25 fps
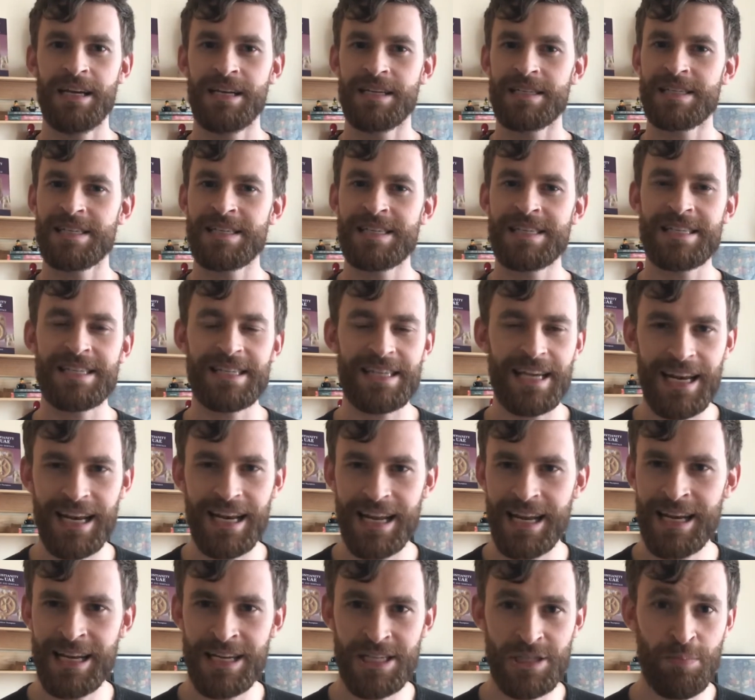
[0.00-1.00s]
Sit
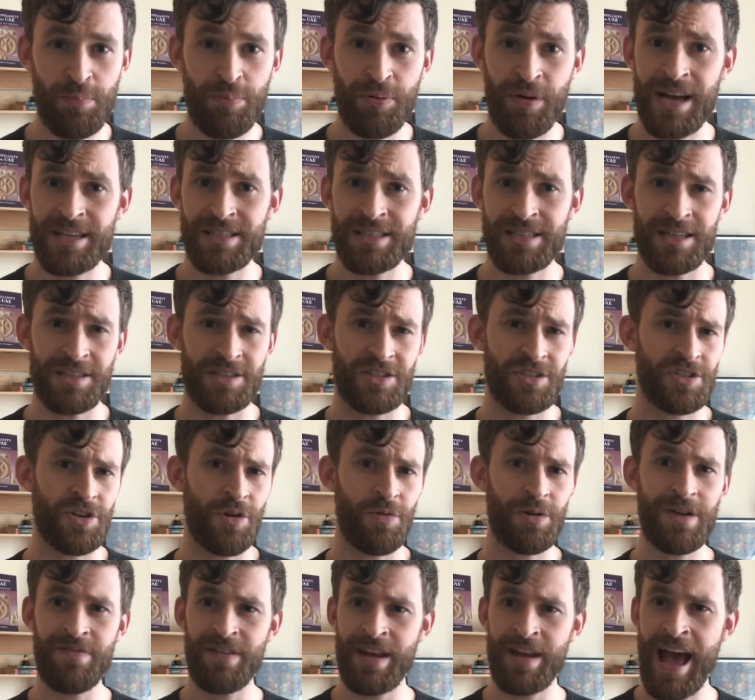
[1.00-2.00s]
in His presence.
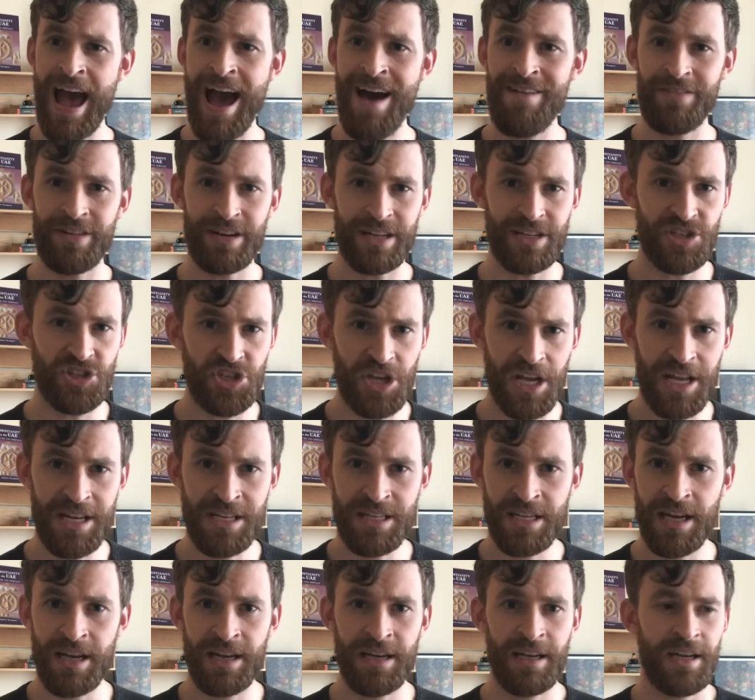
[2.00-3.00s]
Don't even have an
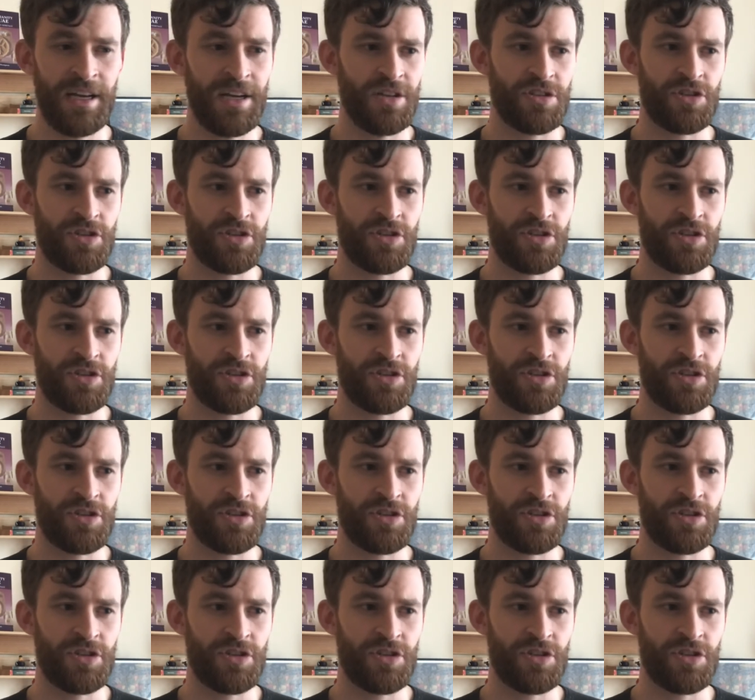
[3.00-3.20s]
agenda.